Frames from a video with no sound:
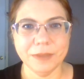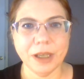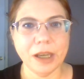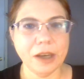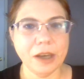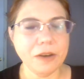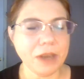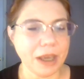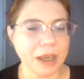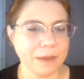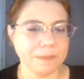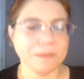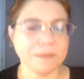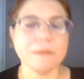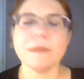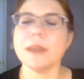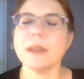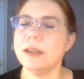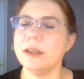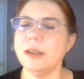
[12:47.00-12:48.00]
Okay,
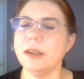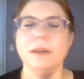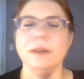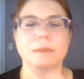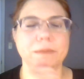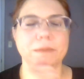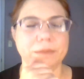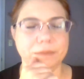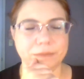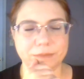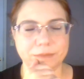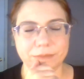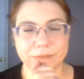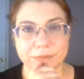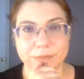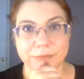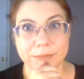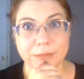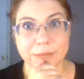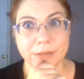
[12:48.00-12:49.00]
so
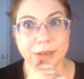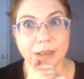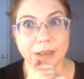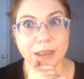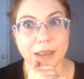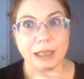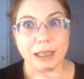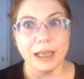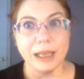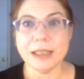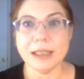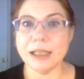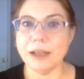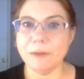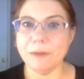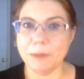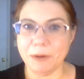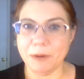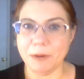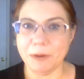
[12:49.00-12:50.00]
that's enough
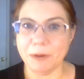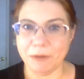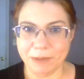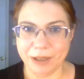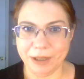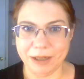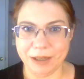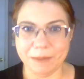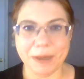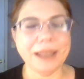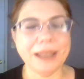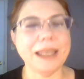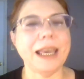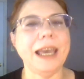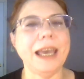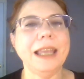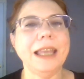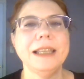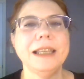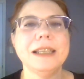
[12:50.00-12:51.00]
me rambling about
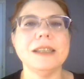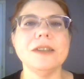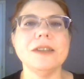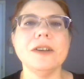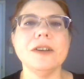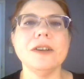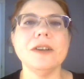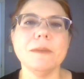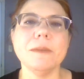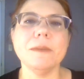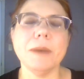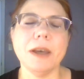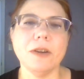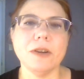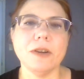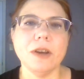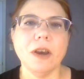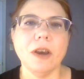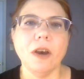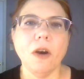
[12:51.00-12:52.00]
that. Let's talk about
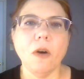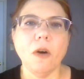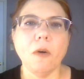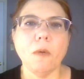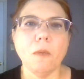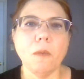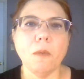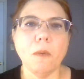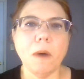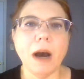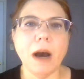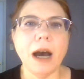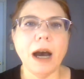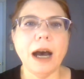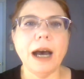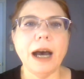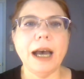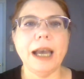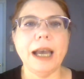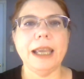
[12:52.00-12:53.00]

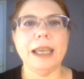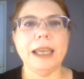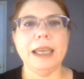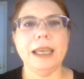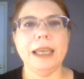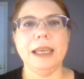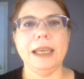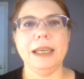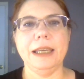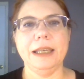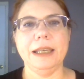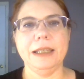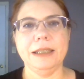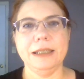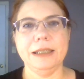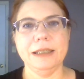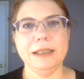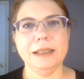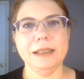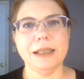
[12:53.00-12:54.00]
why
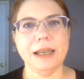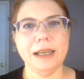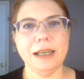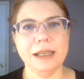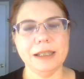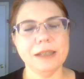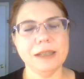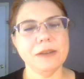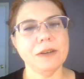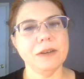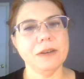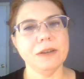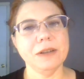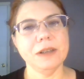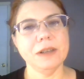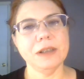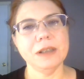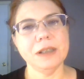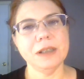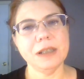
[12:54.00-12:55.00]
science
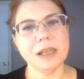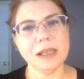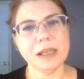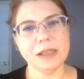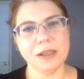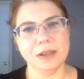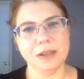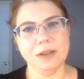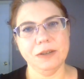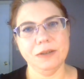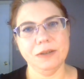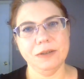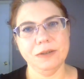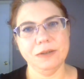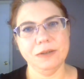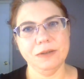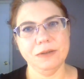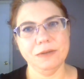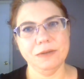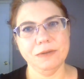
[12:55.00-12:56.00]
doesn't
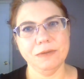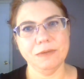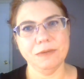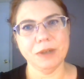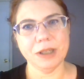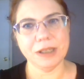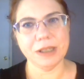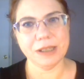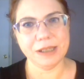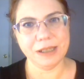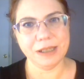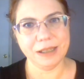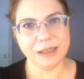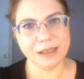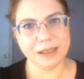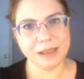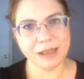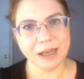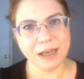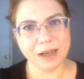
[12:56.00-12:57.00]
want to see this
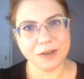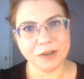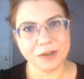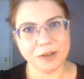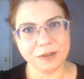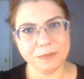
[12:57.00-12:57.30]
connection.